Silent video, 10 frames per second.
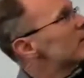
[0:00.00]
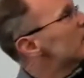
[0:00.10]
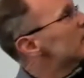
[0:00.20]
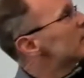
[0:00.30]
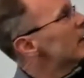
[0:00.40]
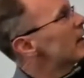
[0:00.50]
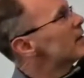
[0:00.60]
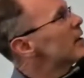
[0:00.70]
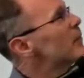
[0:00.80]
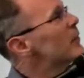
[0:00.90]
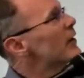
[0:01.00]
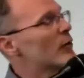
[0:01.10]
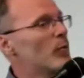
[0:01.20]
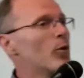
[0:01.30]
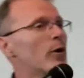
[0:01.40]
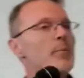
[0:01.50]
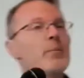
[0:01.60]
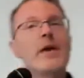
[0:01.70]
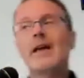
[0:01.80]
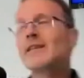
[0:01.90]
just saying the same thing, the more
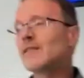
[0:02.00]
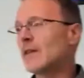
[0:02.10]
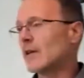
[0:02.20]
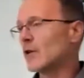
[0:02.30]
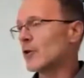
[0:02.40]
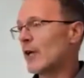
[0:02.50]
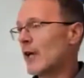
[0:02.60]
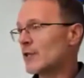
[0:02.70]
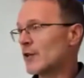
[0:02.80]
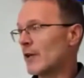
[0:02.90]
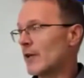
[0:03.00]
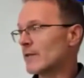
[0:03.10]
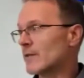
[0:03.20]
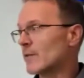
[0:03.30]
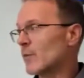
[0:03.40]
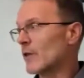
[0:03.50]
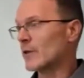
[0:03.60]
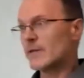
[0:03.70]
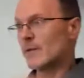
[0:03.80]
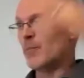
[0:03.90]
amazing creation is, whether
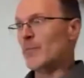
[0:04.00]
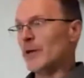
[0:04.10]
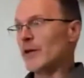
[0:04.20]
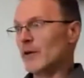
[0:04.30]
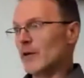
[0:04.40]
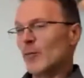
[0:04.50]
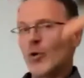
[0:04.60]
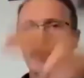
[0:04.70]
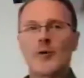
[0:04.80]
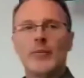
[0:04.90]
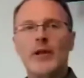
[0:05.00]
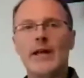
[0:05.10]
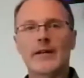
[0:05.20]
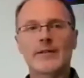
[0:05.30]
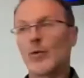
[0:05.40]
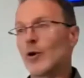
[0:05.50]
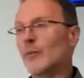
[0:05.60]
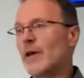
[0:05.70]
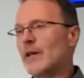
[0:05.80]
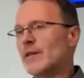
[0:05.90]
it's bigger, more complex, more
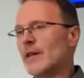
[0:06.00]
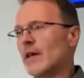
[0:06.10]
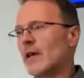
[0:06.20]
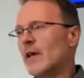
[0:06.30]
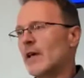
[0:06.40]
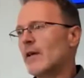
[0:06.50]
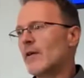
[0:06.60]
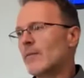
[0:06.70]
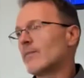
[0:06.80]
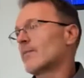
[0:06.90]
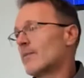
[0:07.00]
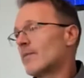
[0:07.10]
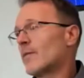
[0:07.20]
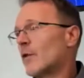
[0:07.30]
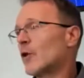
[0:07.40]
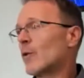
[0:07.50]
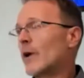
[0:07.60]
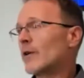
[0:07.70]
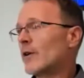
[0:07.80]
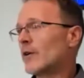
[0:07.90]
amazing, the
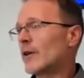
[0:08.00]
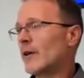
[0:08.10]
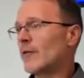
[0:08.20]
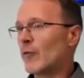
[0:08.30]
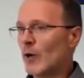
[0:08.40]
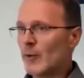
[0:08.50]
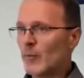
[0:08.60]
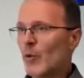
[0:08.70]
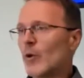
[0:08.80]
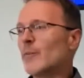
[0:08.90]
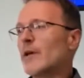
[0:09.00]
greater your need for a more